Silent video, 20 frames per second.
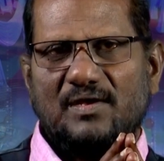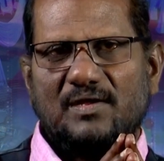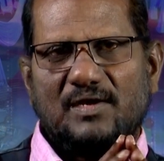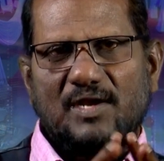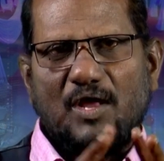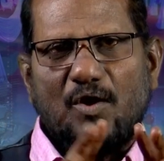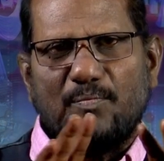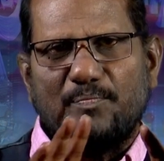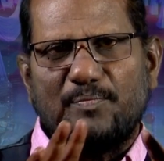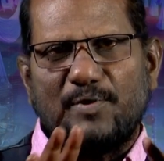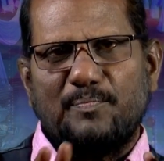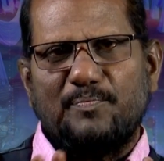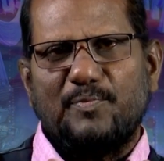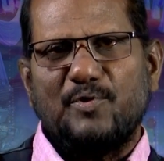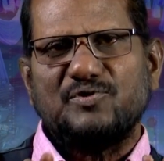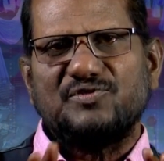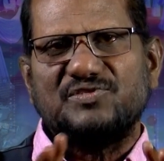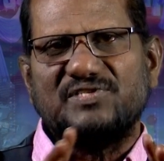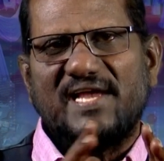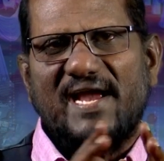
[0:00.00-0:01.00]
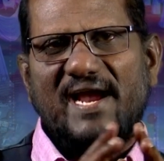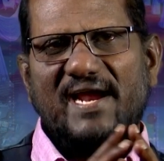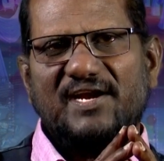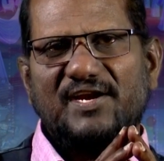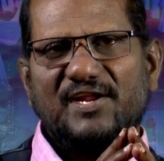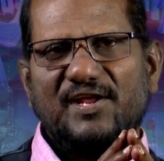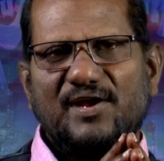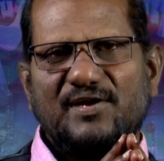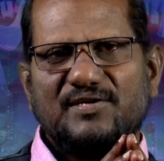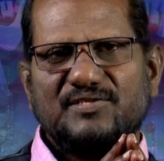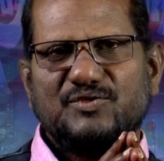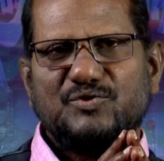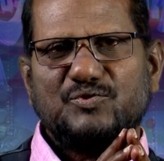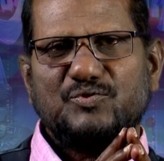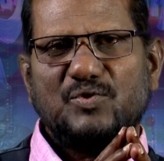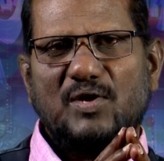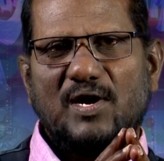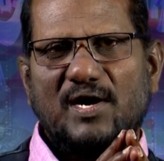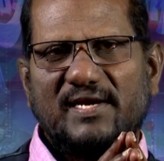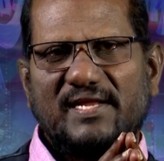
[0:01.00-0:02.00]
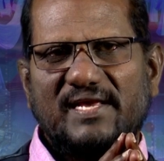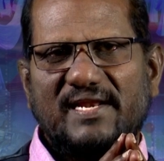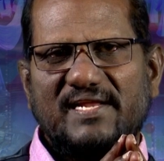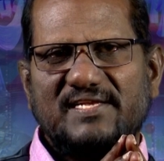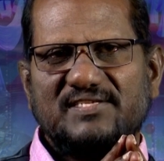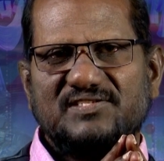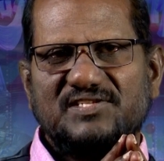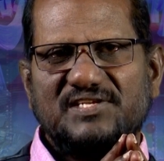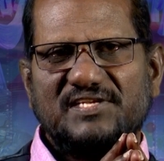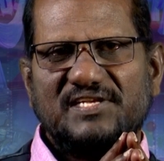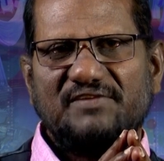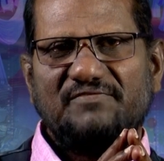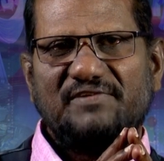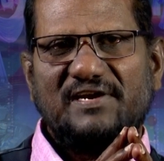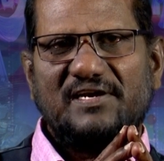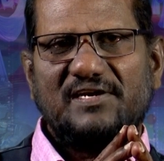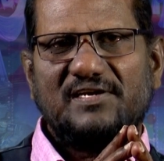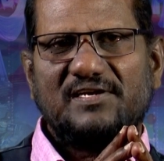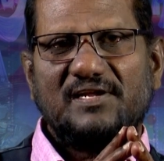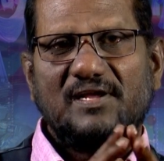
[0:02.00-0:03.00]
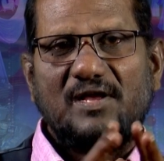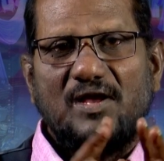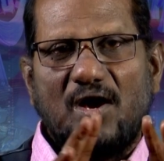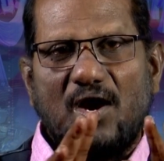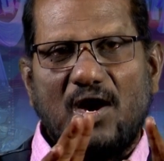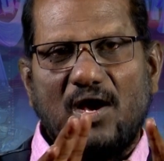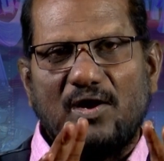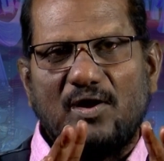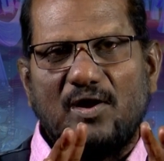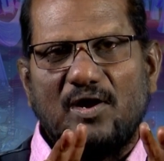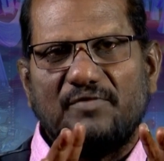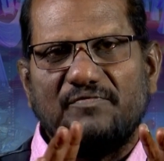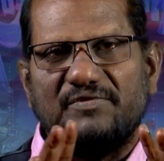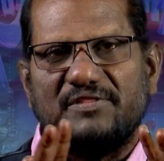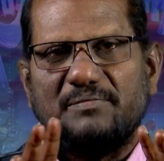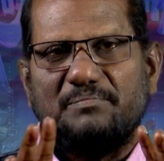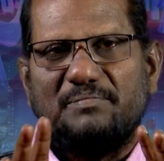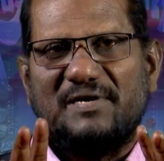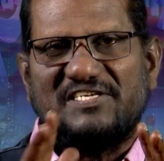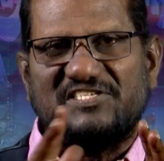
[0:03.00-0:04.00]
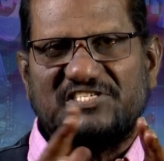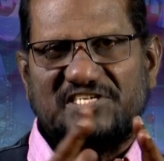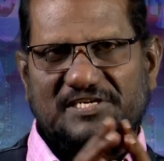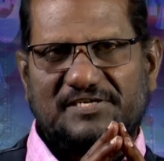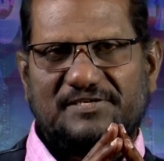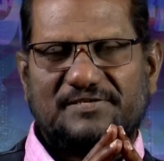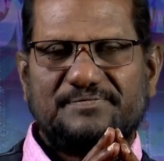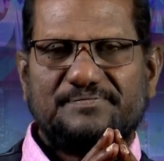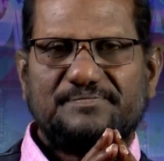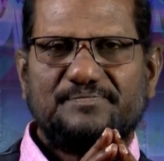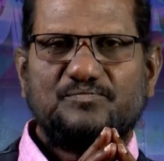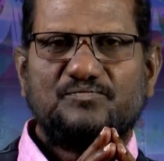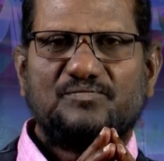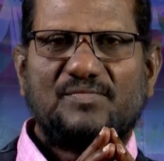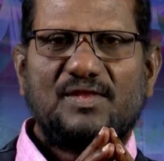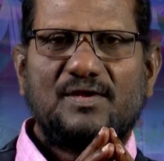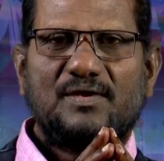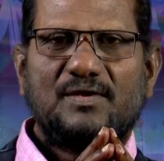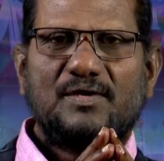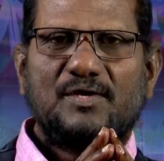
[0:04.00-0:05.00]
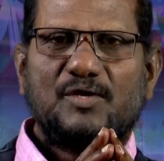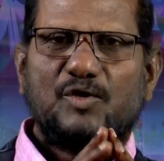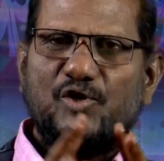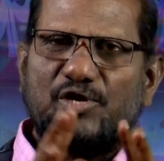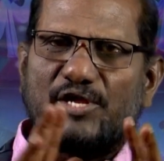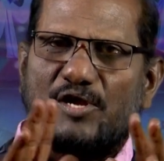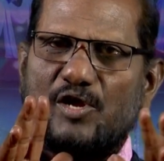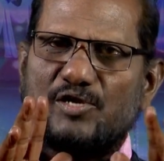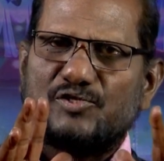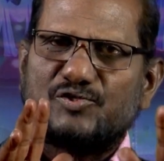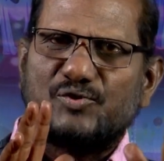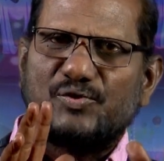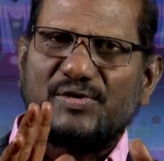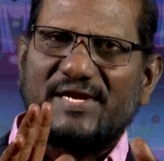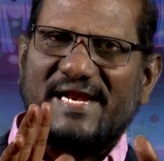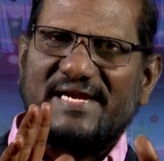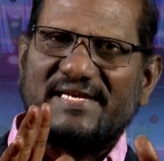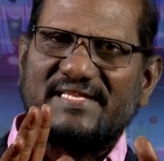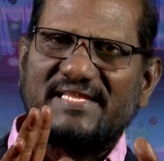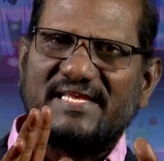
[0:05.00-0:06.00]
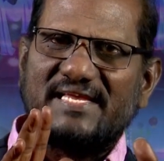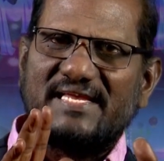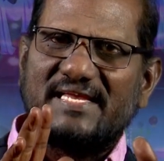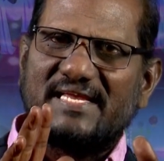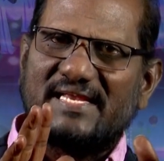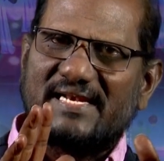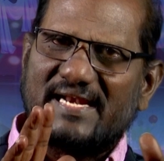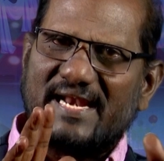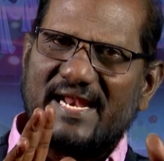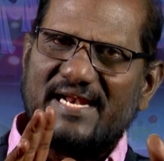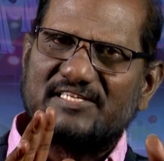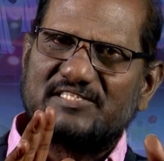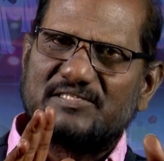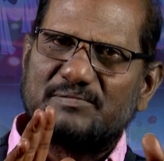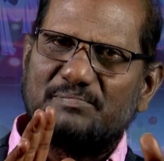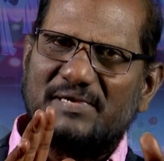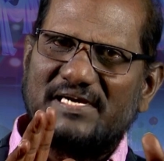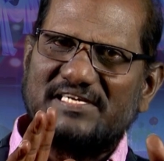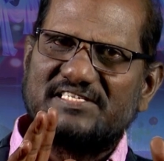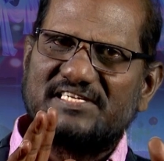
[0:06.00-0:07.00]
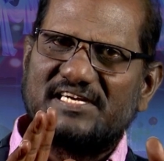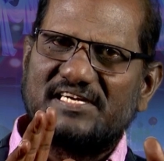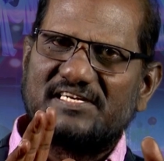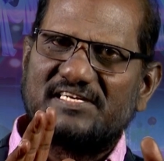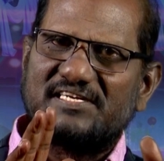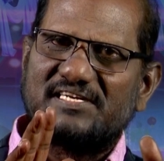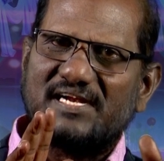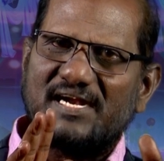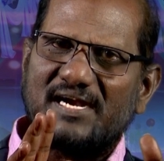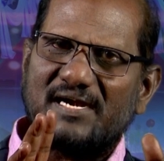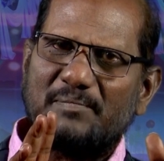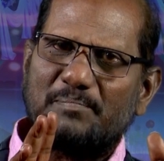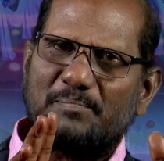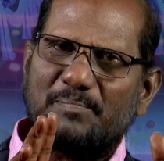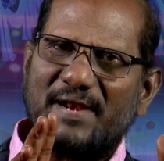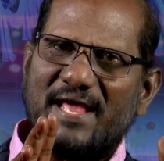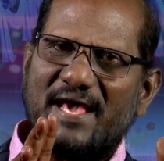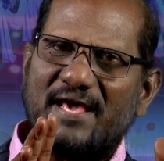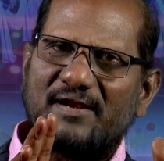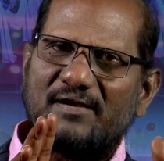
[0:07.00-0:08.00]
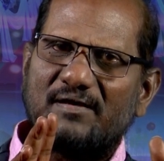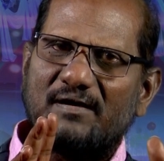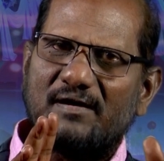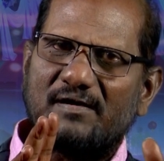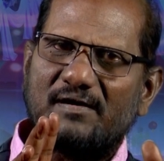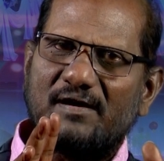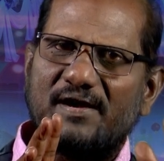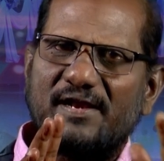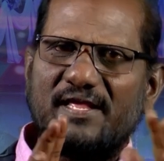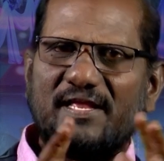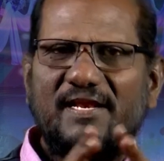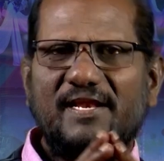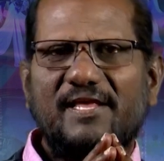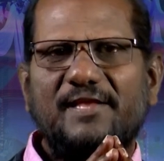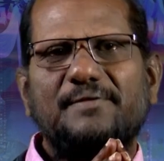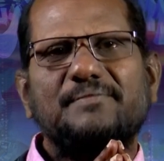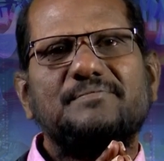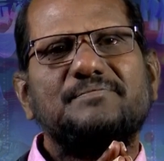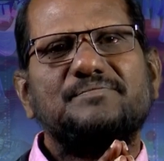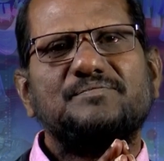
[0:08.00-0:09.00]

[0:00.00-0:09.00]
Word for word: Now propose the ideas to organize the event along with budget. You can also get the client's budget and plan accordingly.